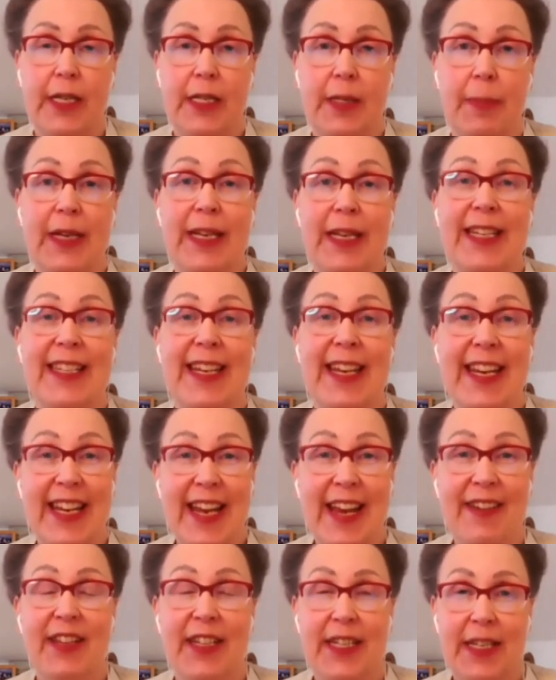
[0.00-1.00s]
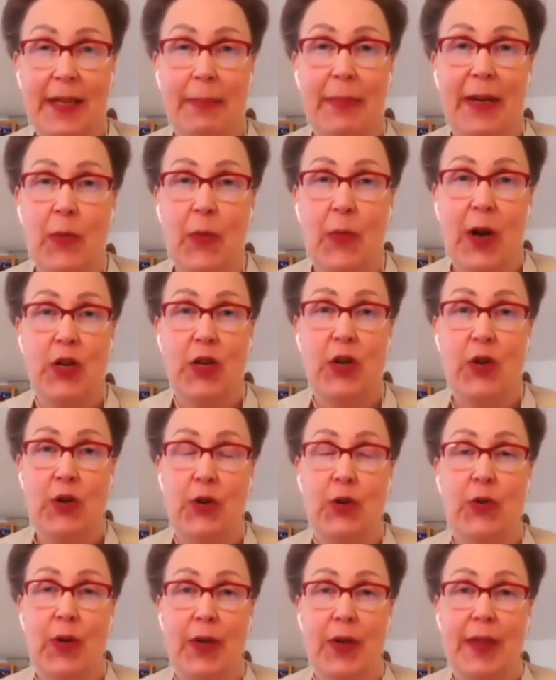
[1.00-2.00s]
Because inevitably, when you're
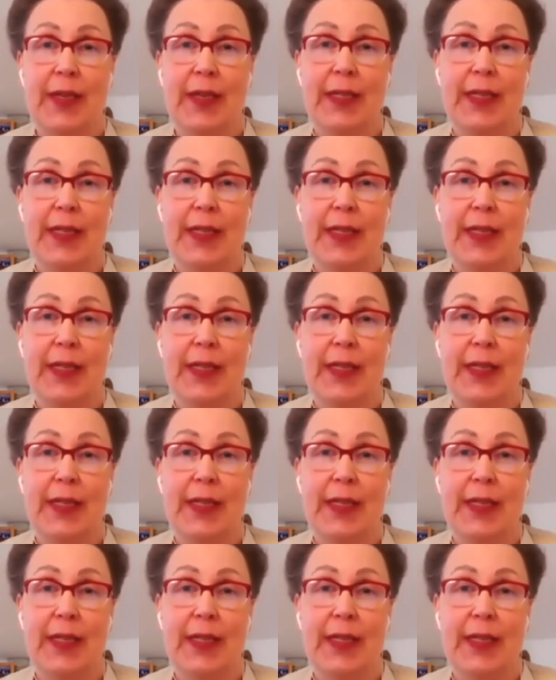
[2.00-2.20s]
doing this